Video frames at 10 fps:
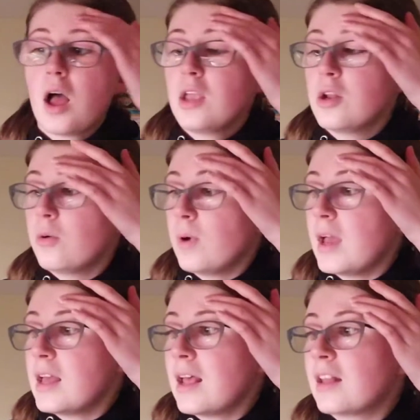
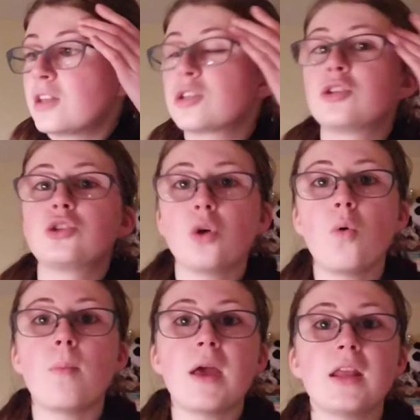There's so
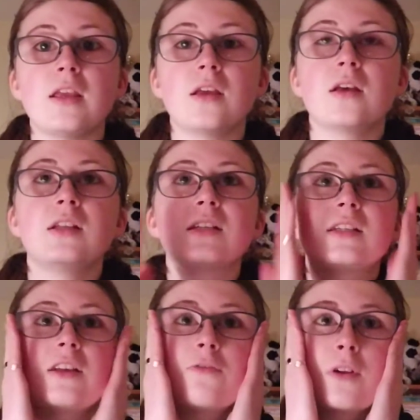many
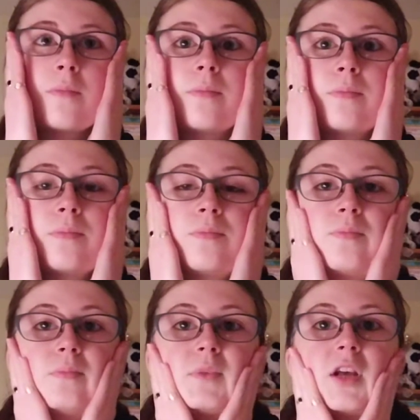different
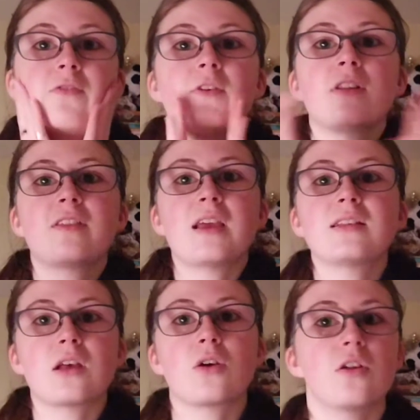things
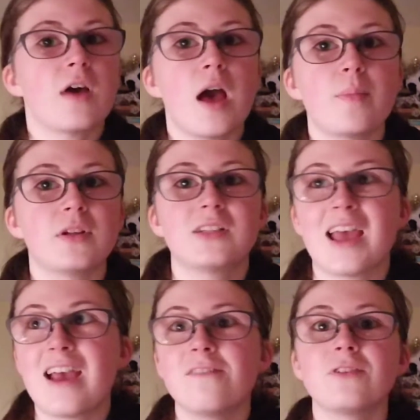that could have happened to
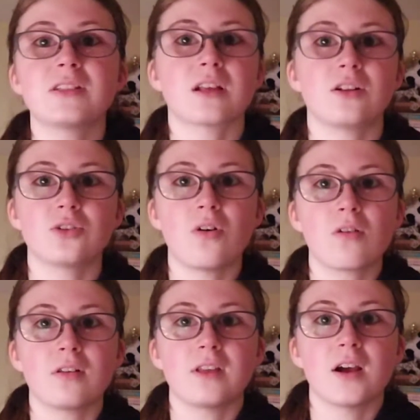every single dog
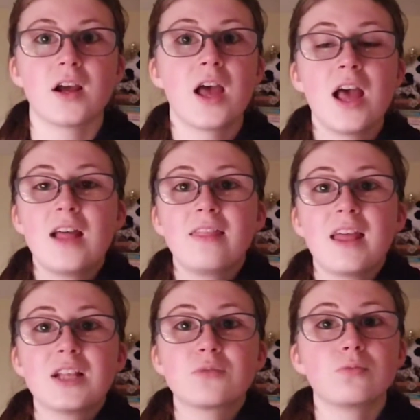out there that
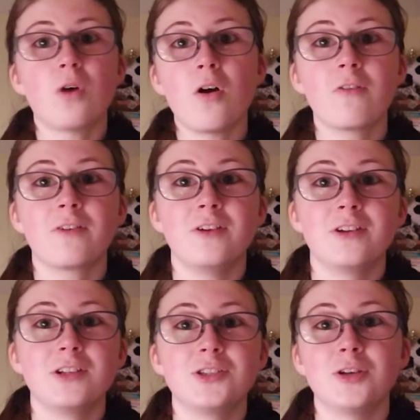it's wrong for you
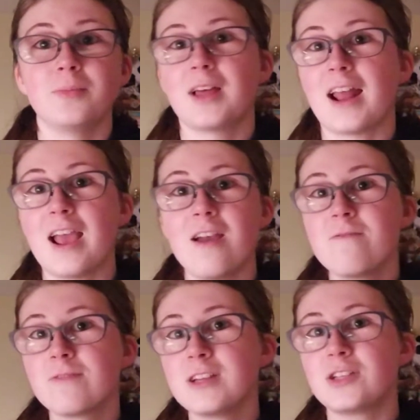to assume that every